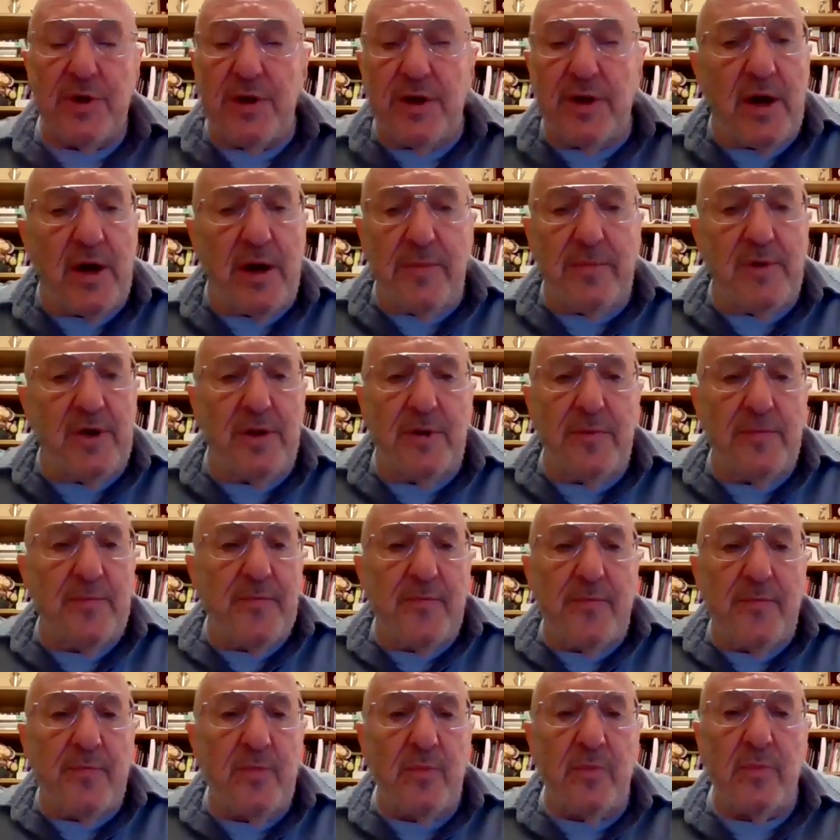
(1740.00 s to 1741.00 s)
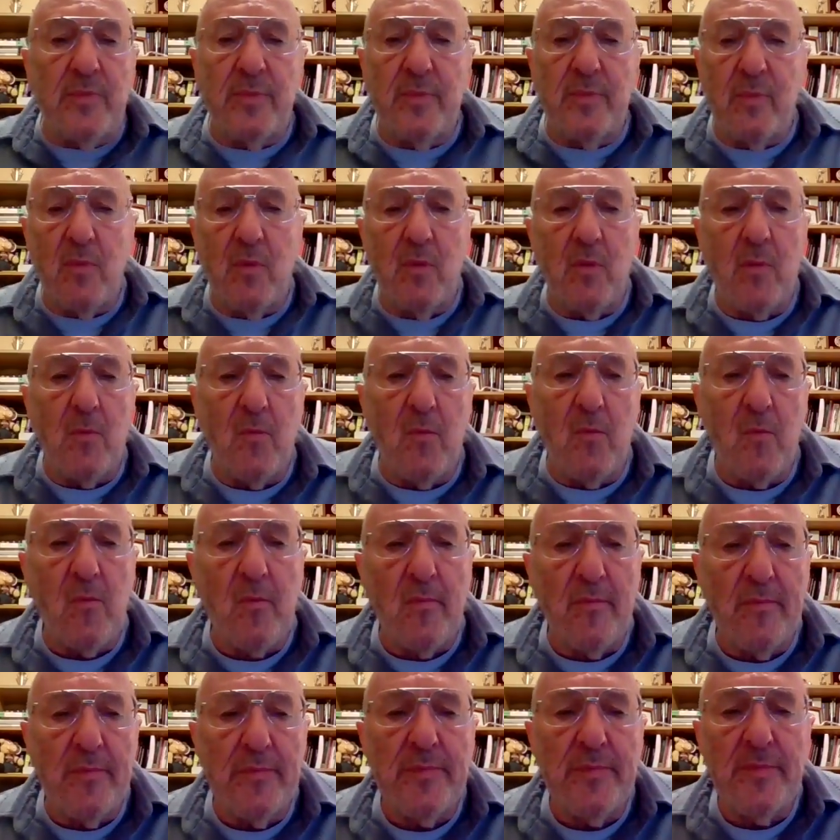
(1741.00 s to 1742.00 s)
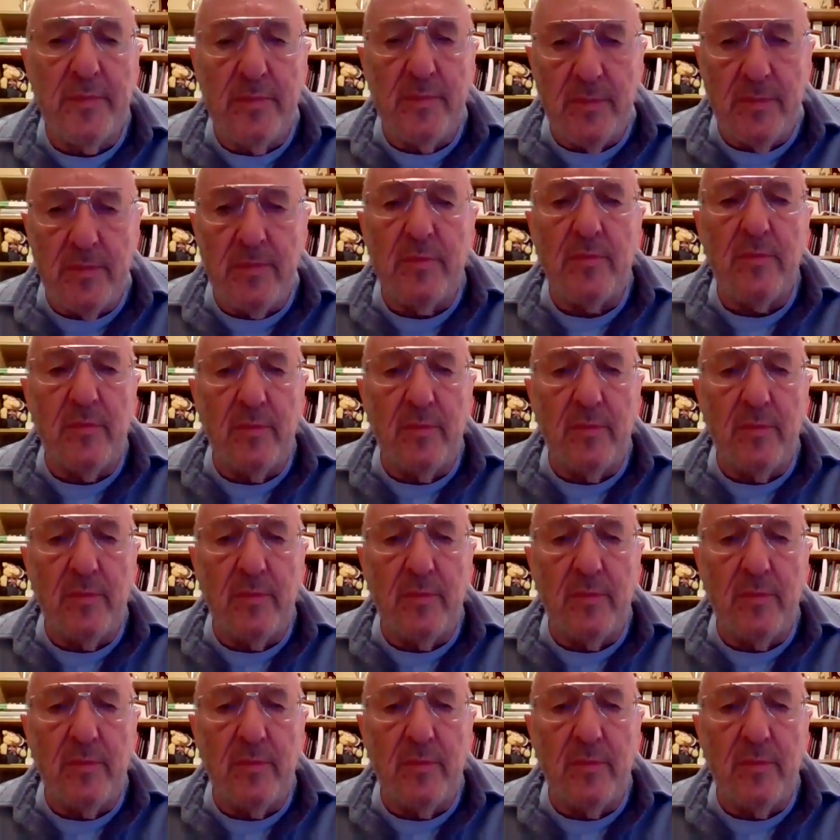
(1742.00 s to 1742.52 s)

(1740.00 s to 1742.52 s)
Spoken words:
And they were in South Africa. South